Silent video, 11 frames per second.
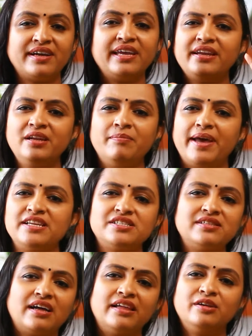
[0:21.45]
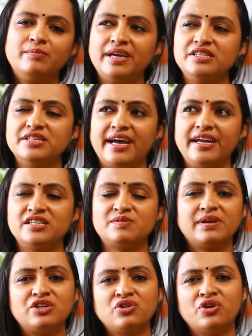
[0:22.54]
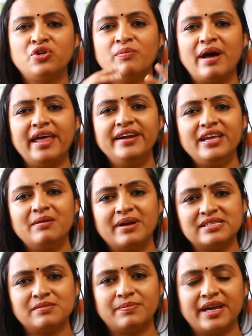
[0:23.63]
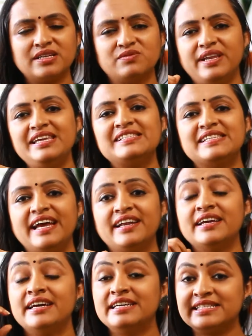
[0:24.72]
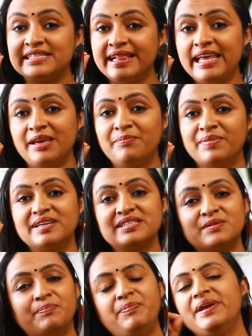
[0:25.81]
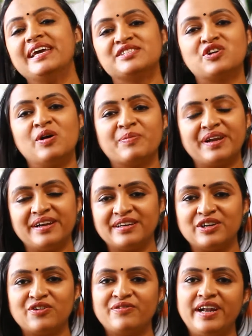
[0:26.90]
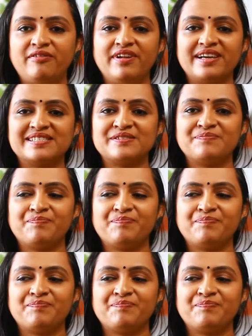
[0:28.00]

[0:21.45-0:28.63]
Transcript: he didn't mention the other big giants but took humanity by surprise when he said sleep is the biggest competitor of Netflix.